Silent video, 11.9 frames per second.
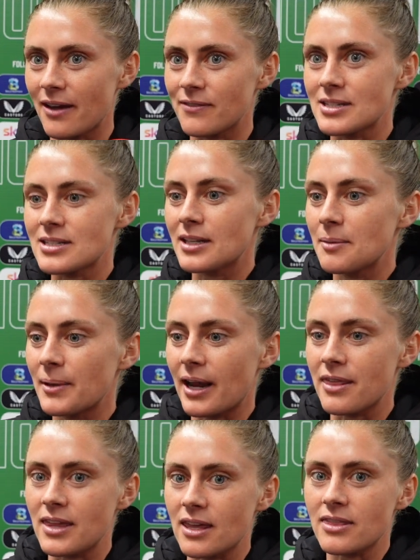obviously, but
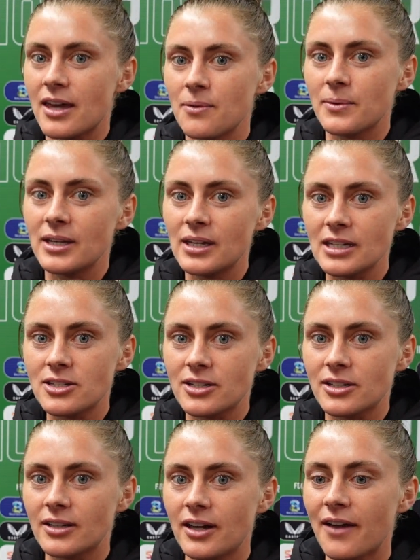I think that we need
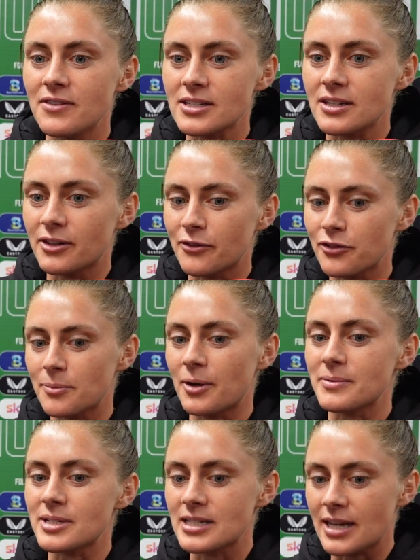to obviously learn from
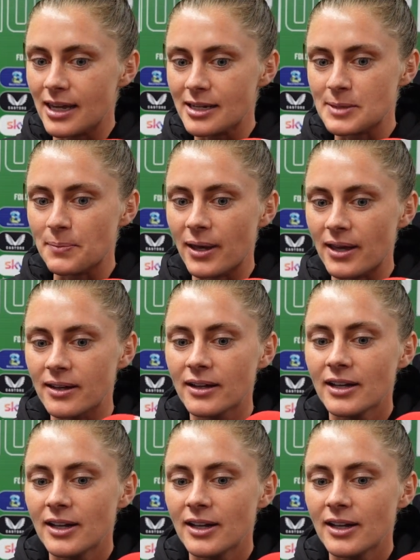our mistakes, but